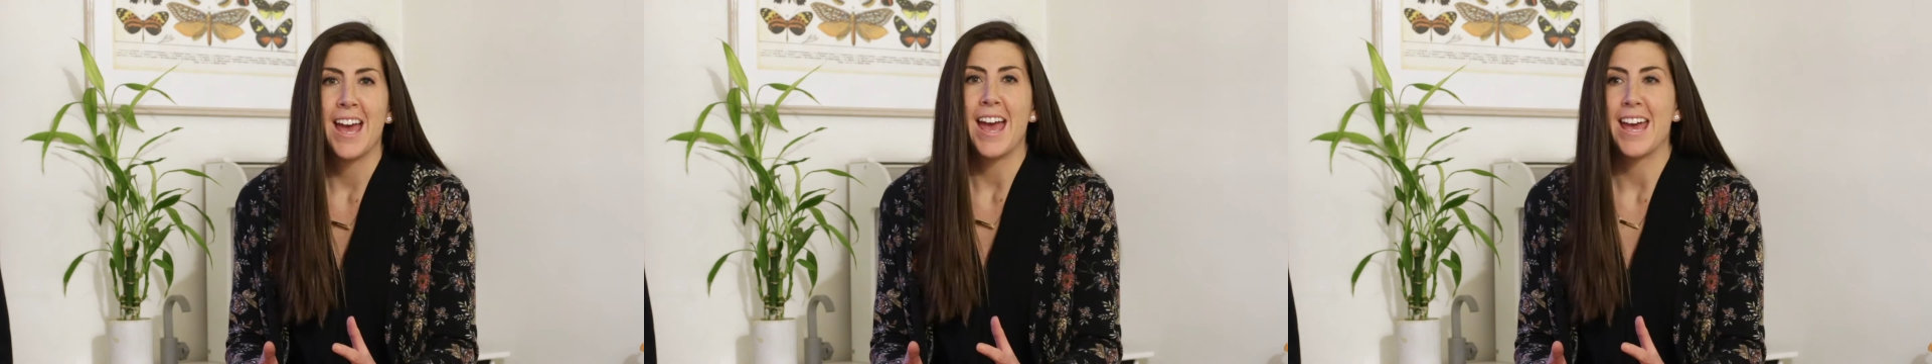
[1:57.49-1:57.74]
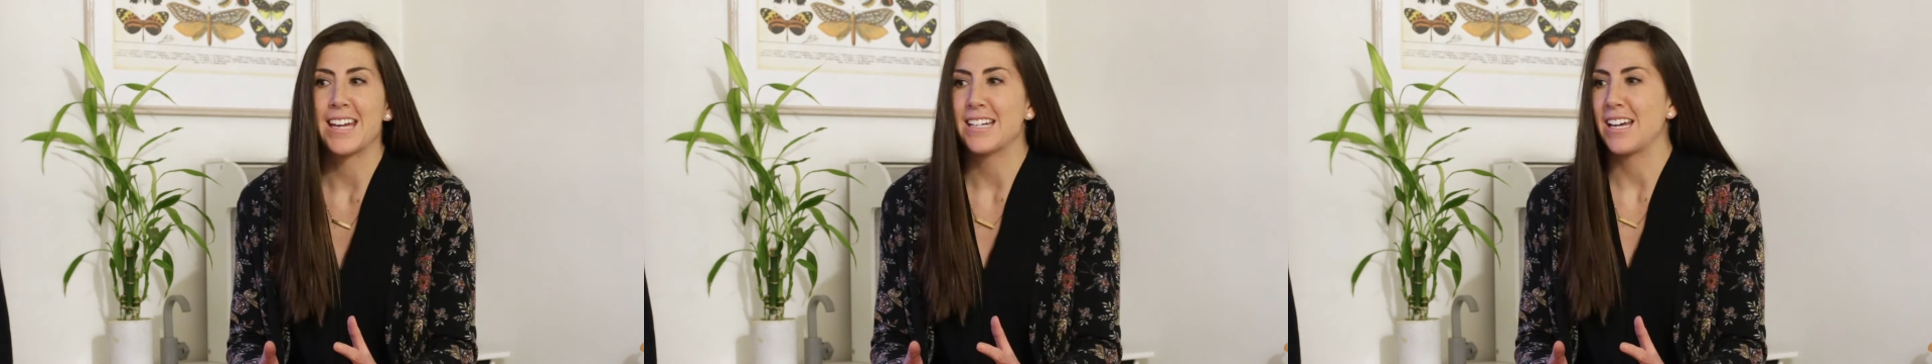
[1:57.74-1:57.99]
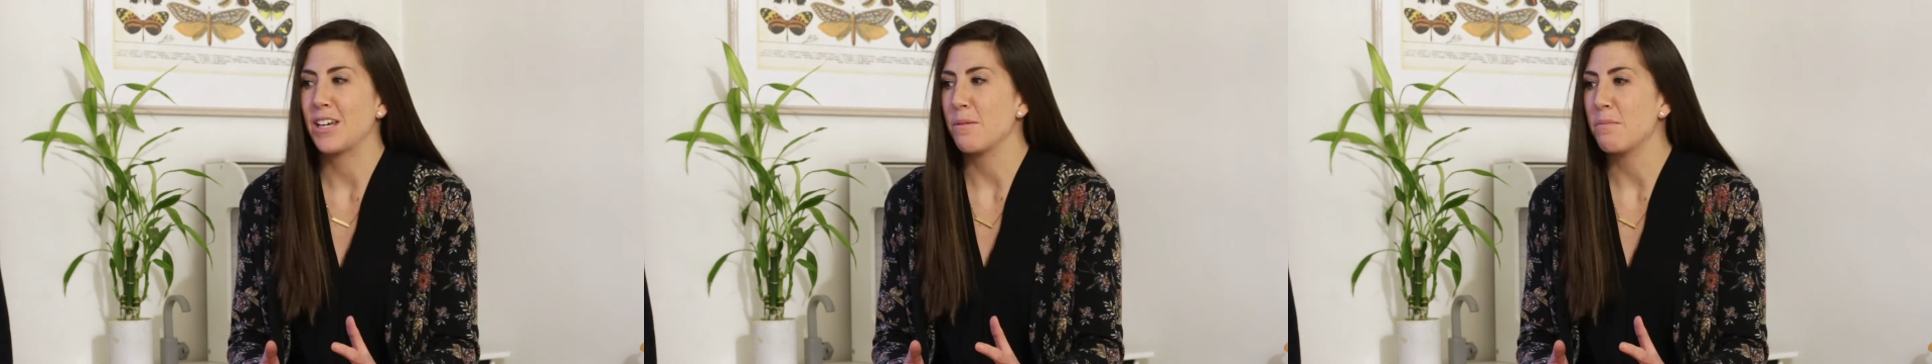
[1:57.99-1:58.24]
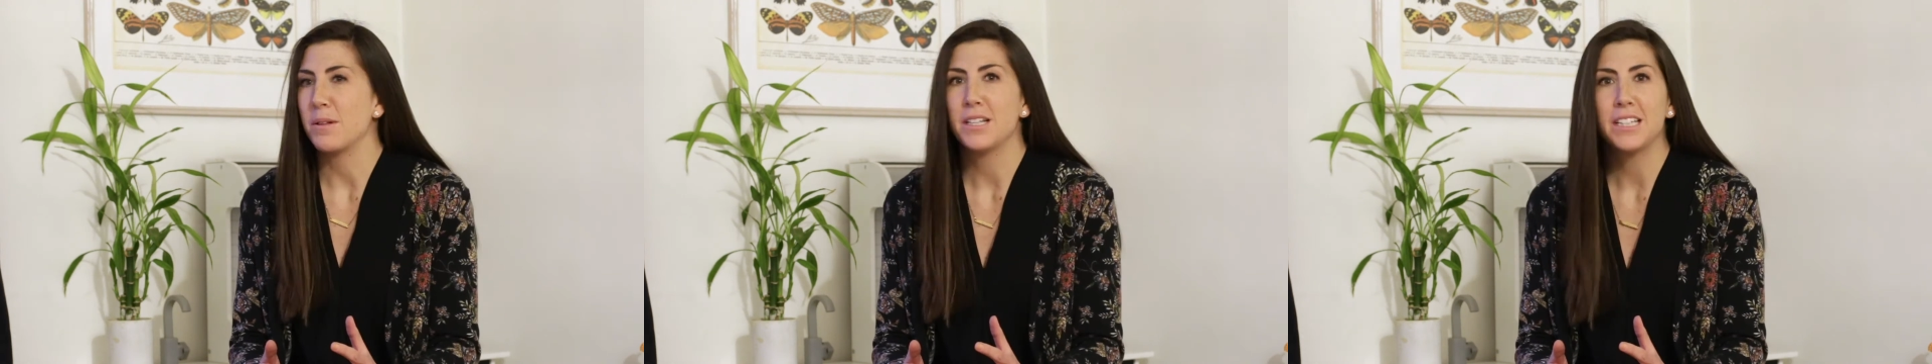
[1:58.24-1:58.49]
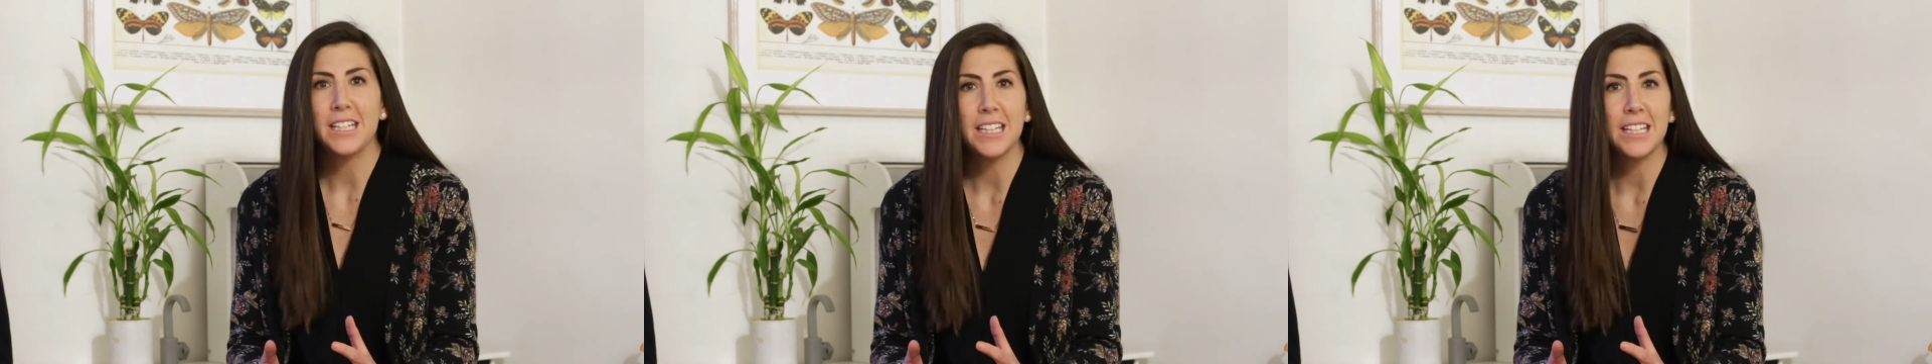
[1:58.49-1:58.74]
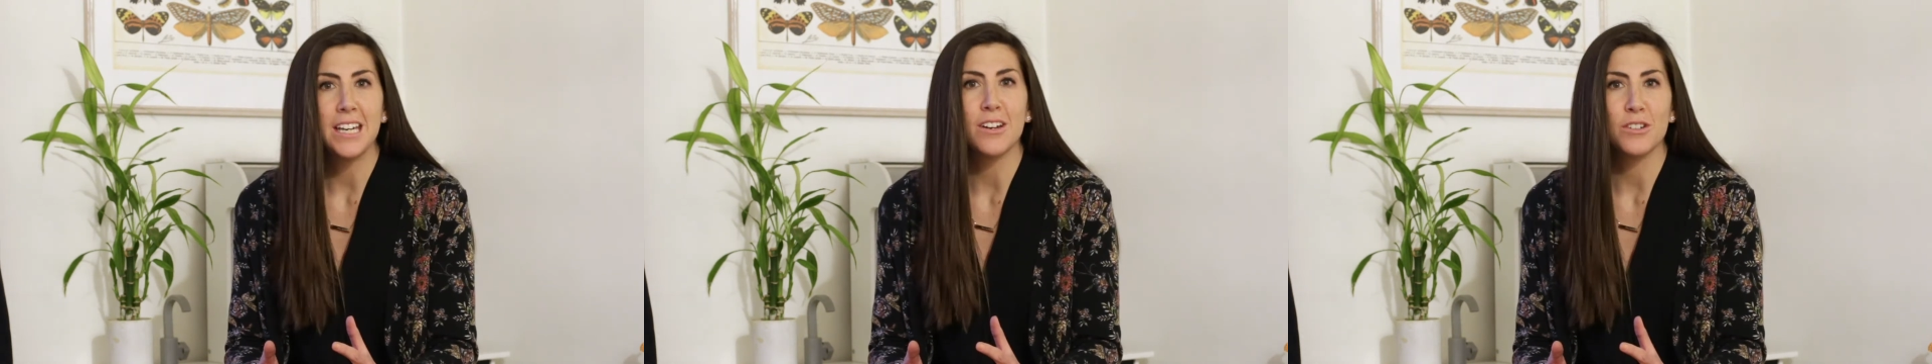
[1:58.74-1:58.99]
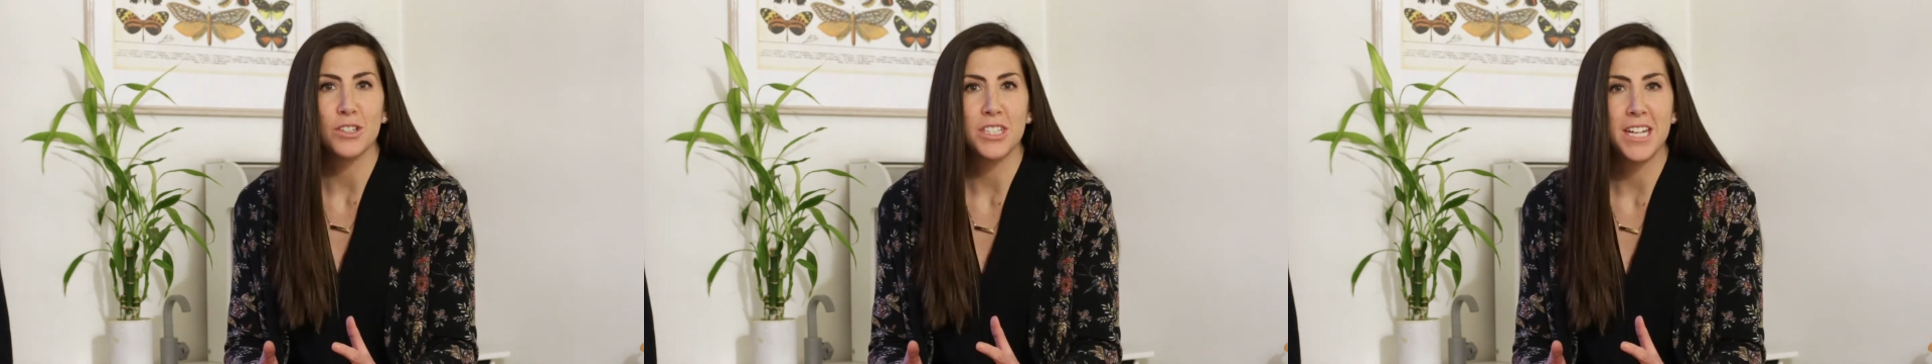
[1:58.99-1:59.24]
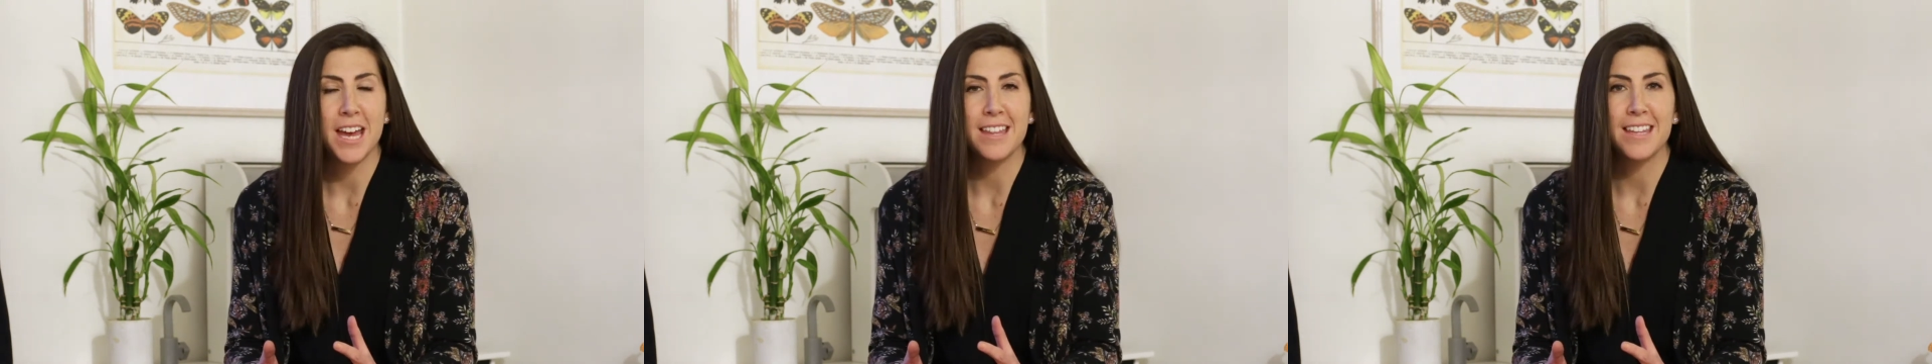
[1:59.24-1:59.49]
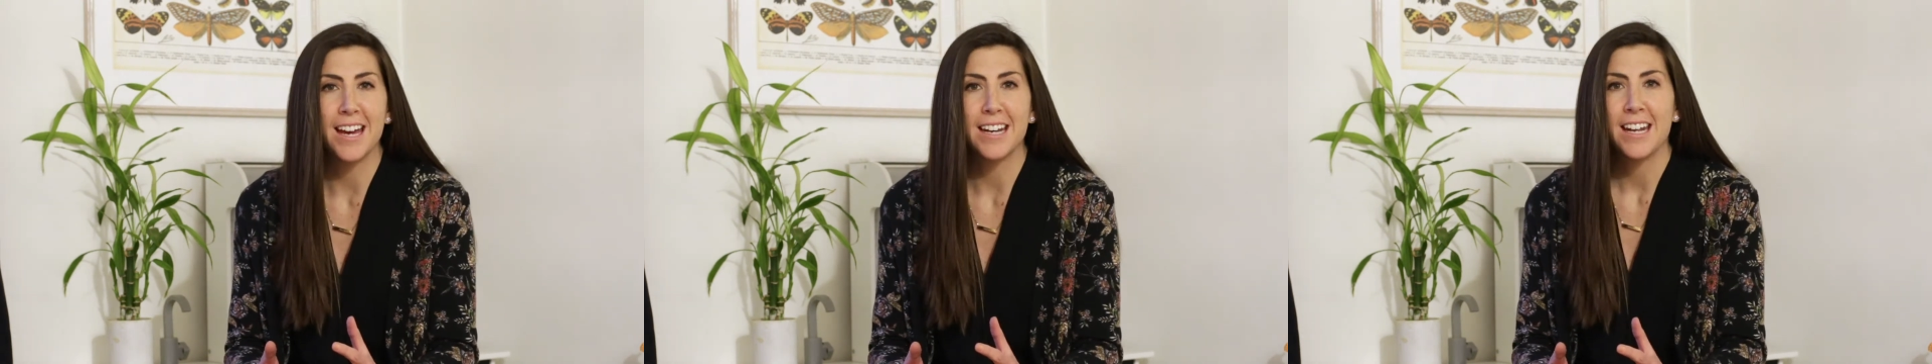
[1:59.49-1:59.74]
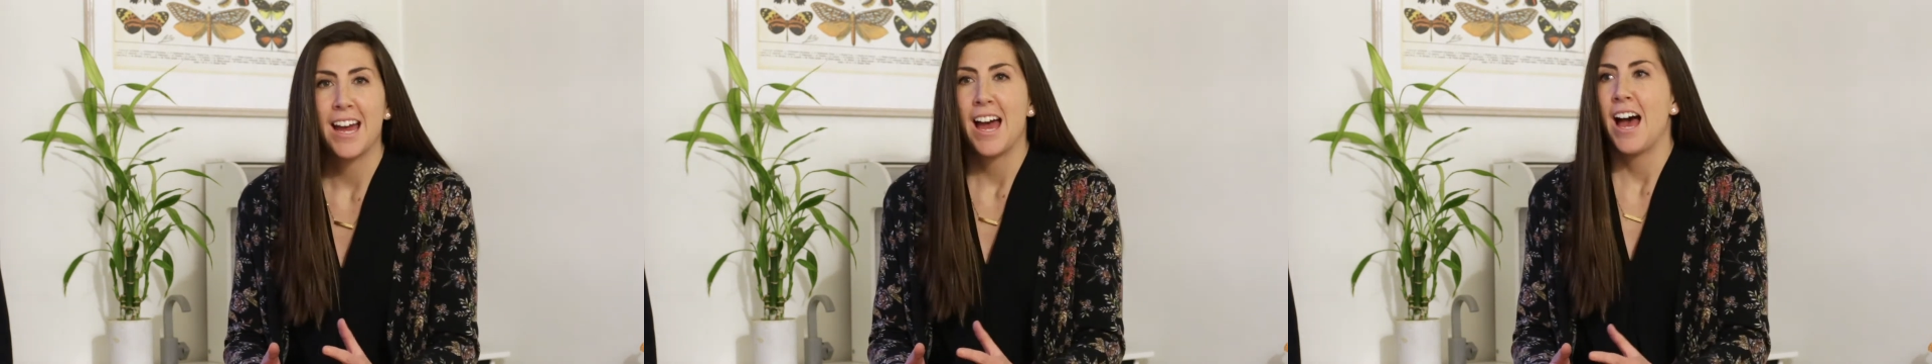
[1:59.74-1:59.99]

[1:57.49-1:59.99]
And I completely understand that.